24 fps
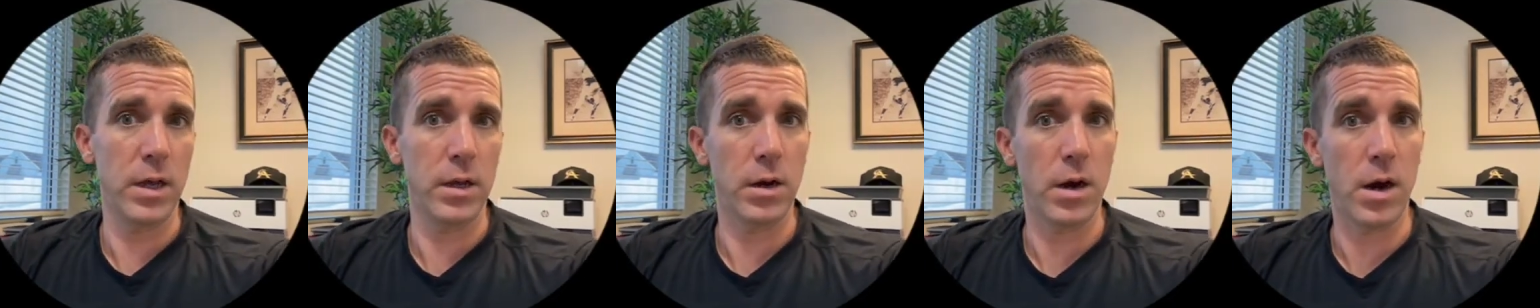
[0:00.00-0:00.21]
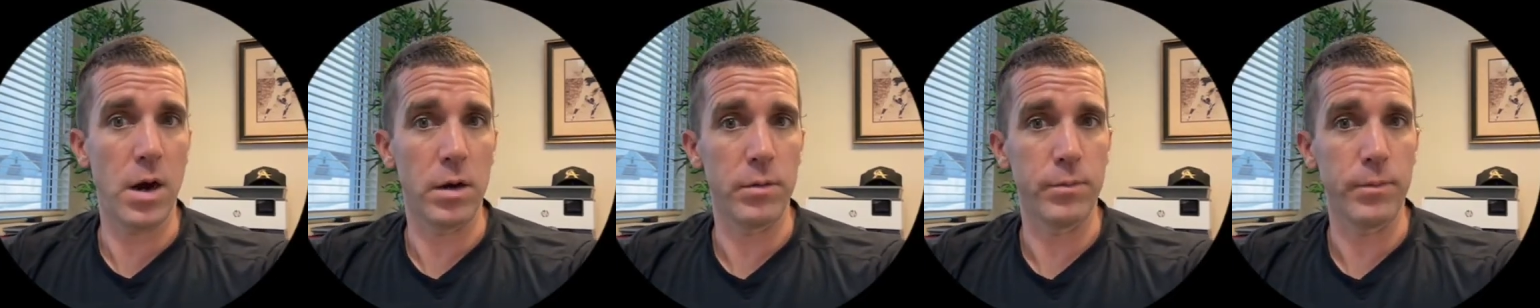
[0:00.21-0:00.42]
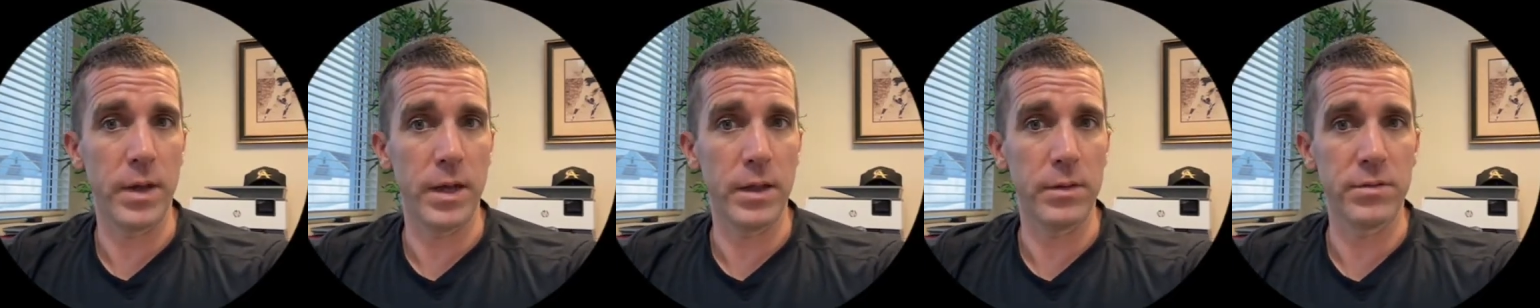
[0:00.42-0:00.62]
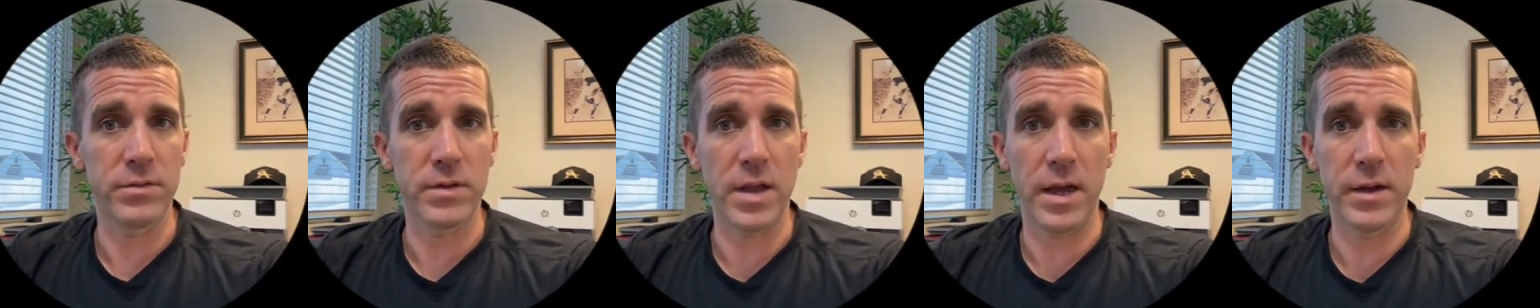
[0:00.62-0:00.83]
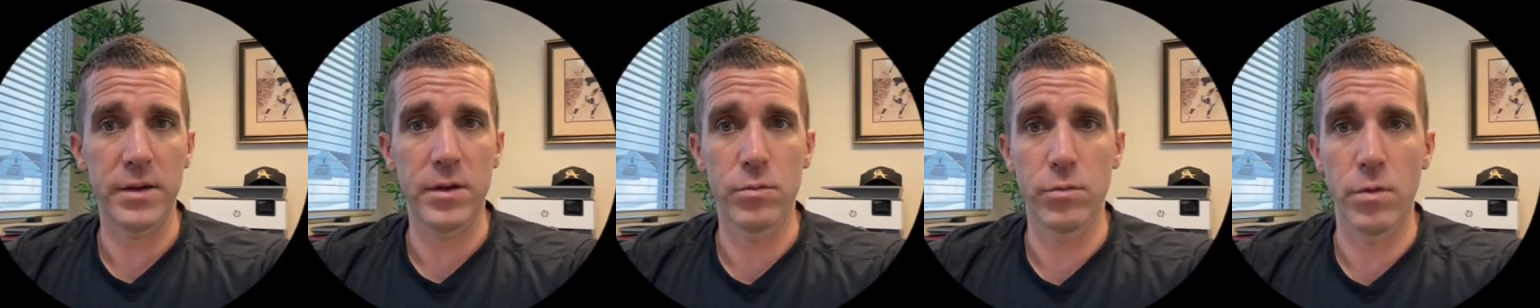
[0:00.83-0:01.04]
All right, man, this guy
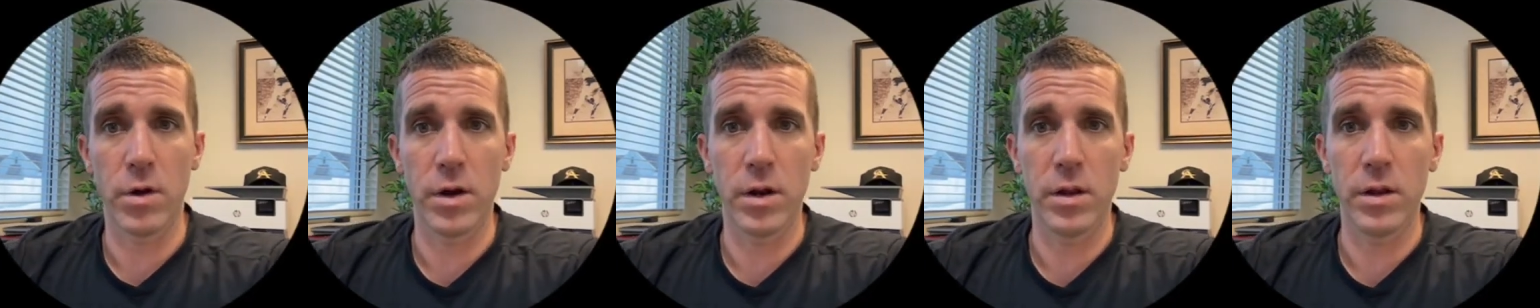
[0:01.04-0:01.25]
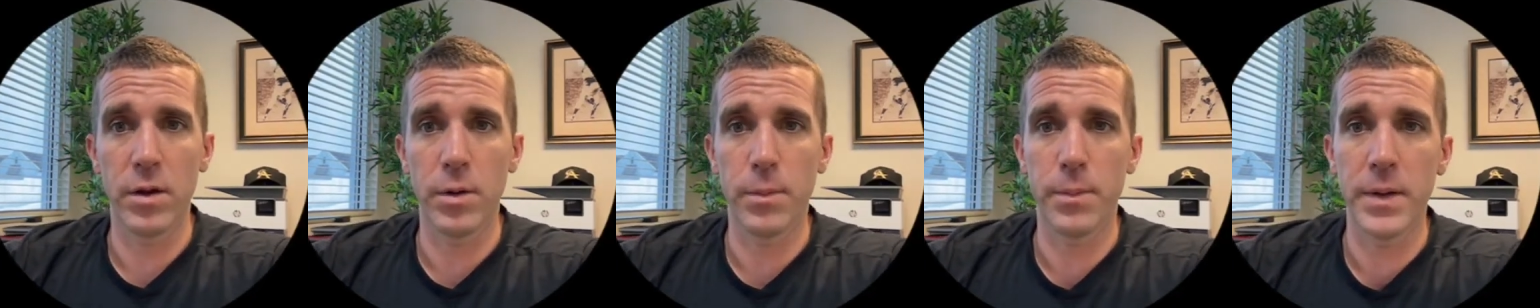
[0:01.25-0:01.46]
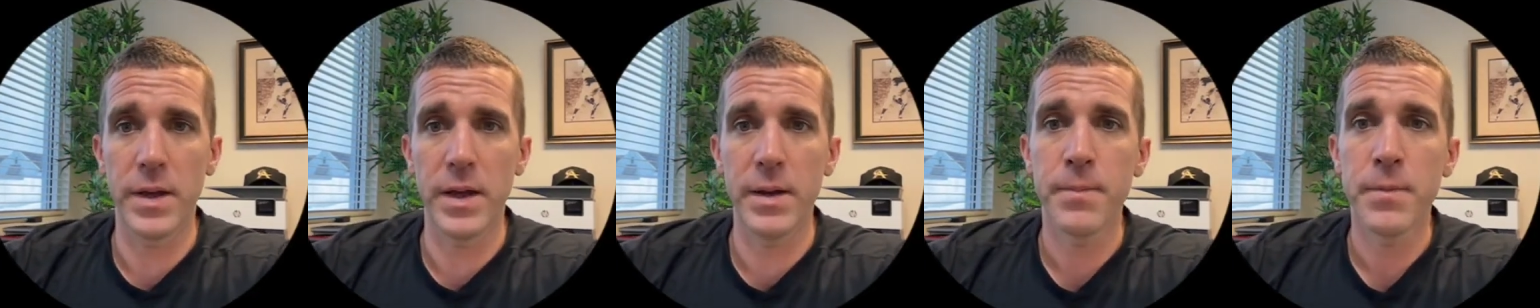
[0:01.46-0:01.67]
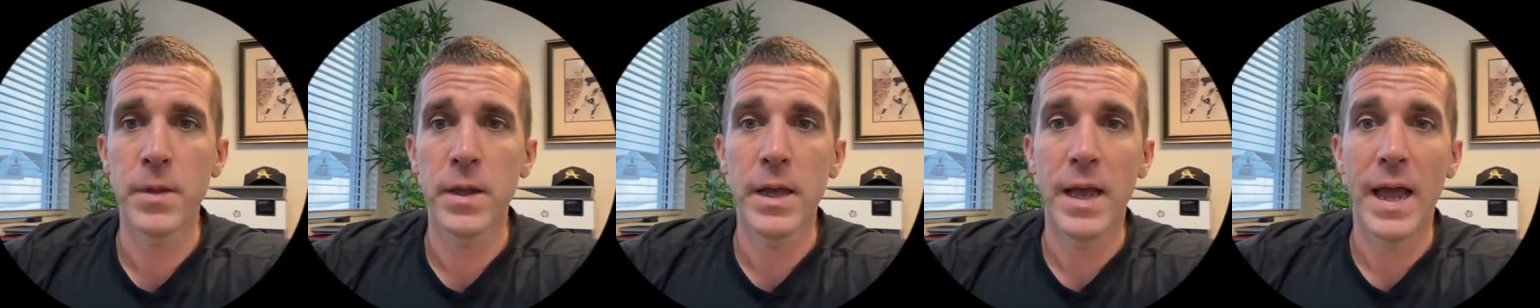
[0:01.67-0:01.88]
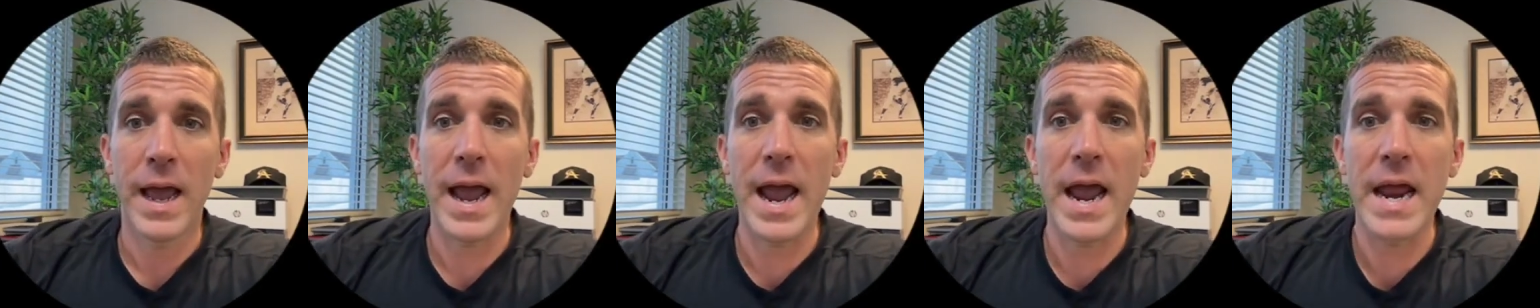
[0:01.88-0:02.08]
can run a little bit.
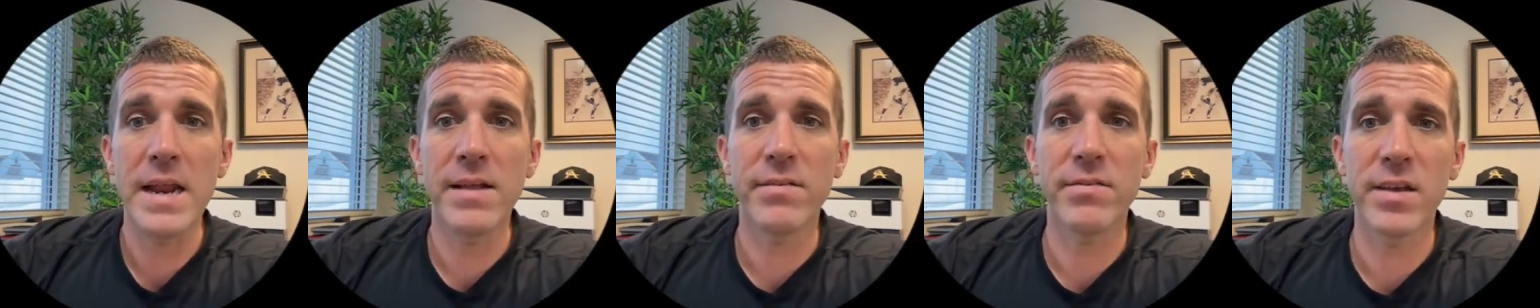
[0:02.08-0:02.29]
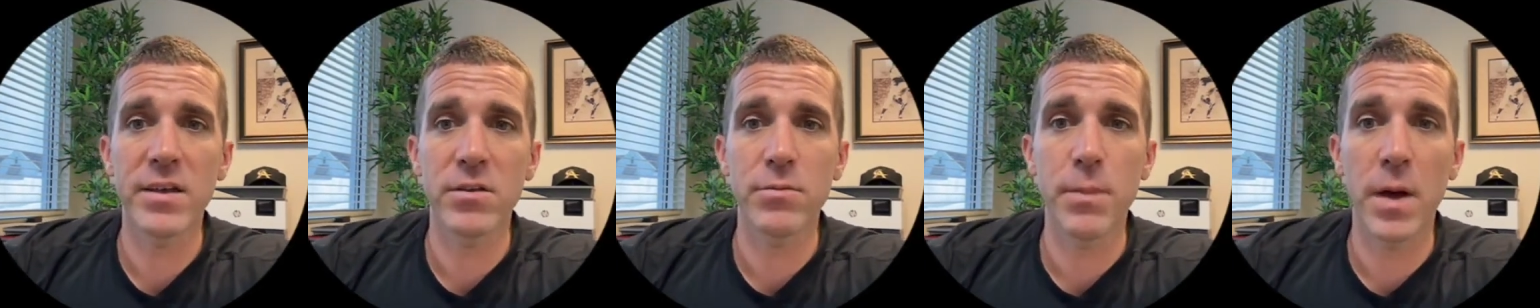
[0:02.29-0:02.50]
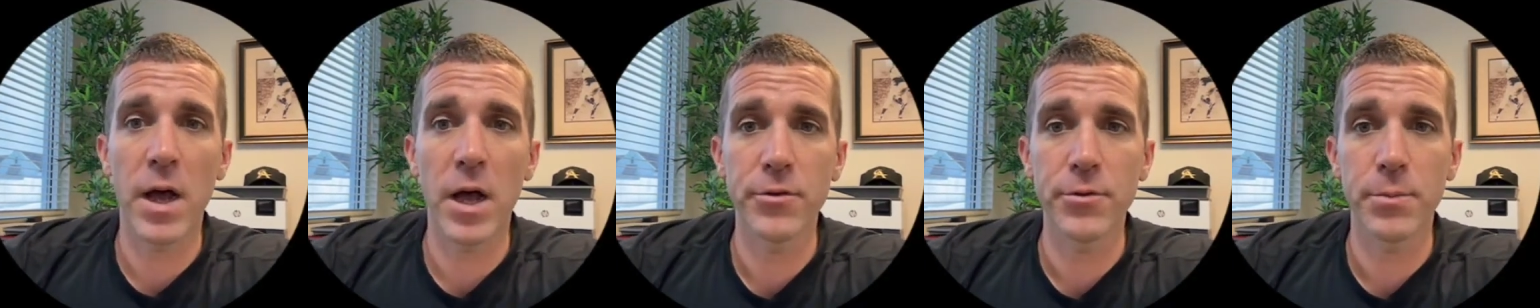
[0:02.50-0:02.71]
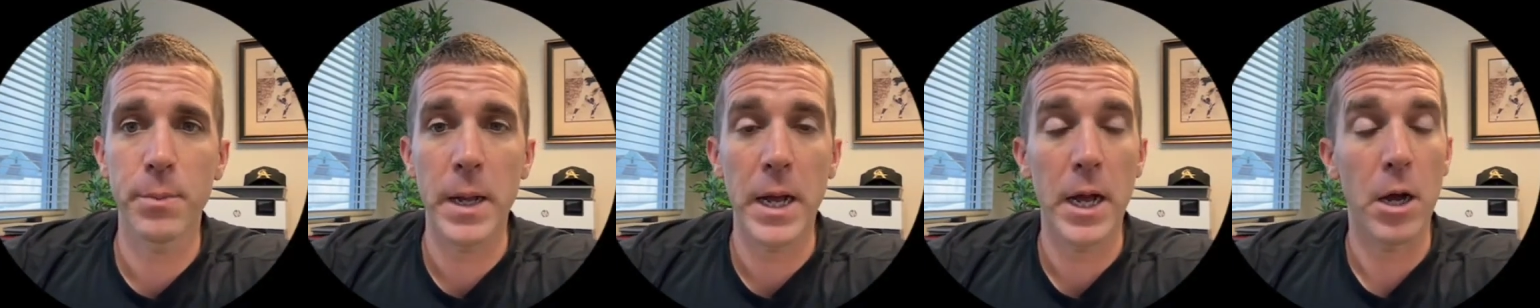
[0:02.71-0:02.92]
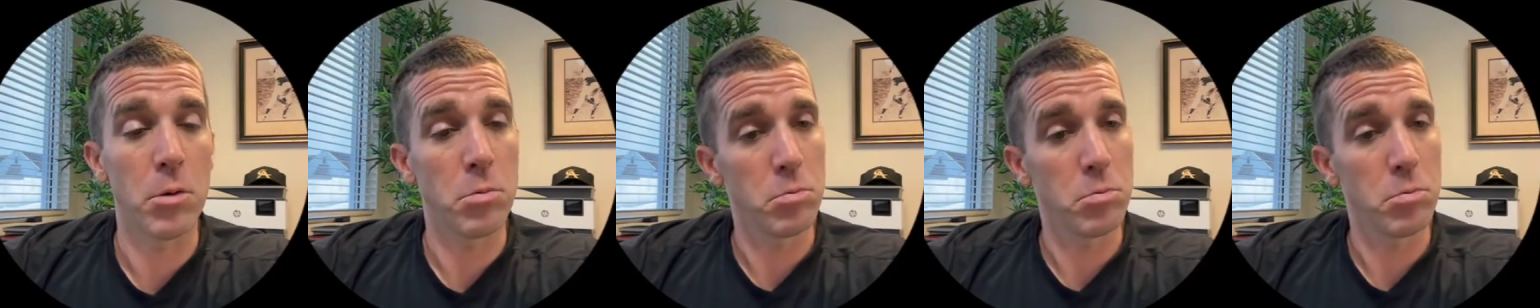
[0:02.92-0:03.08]
eighty-six miles an hour.